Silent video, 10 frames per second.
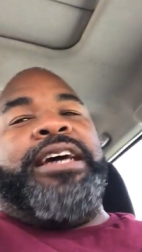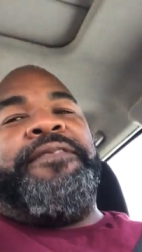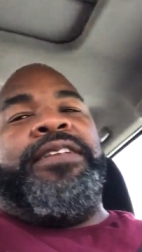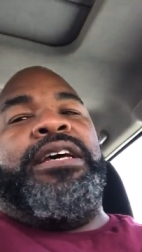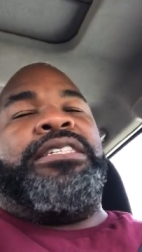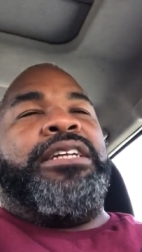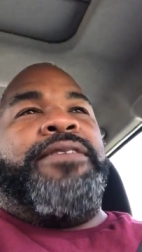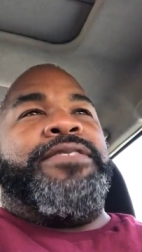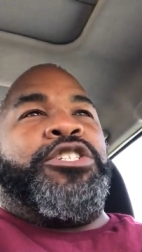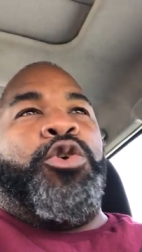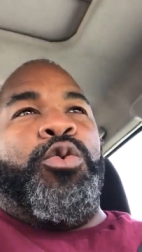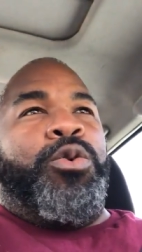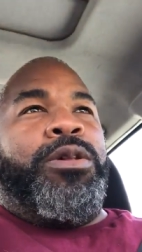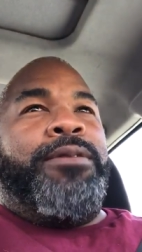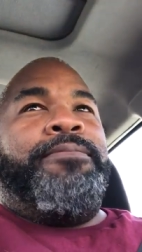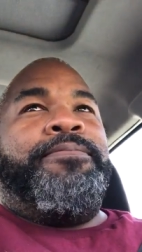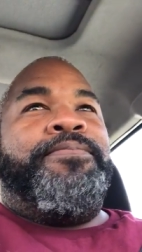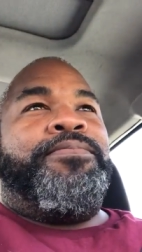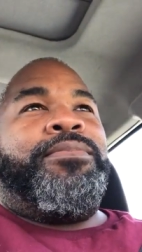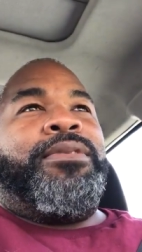definition of a tool.
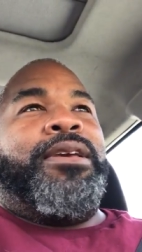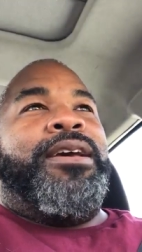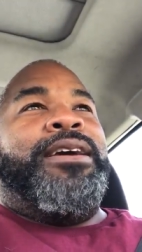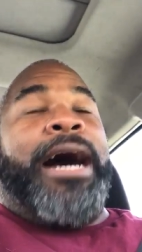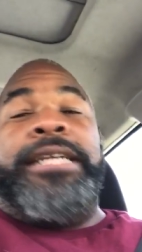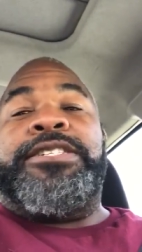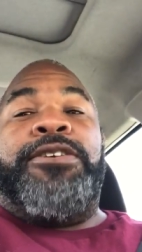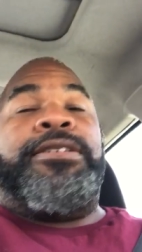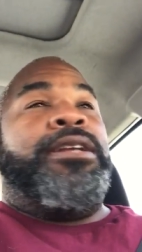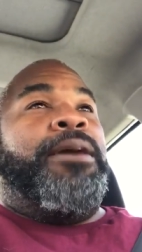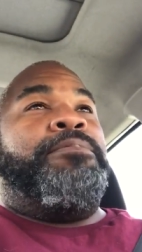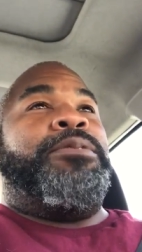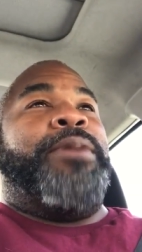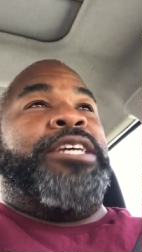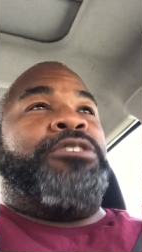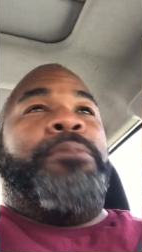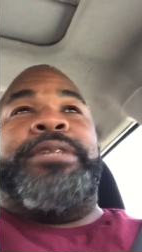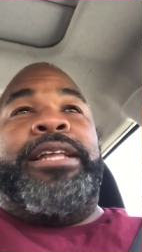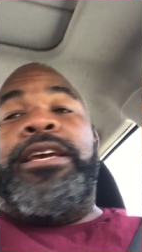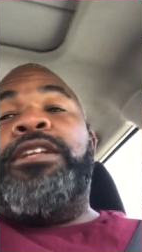I just looked it up to make sure
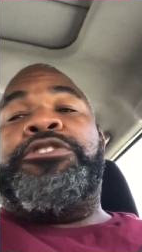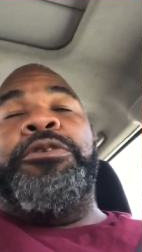I'm telling you the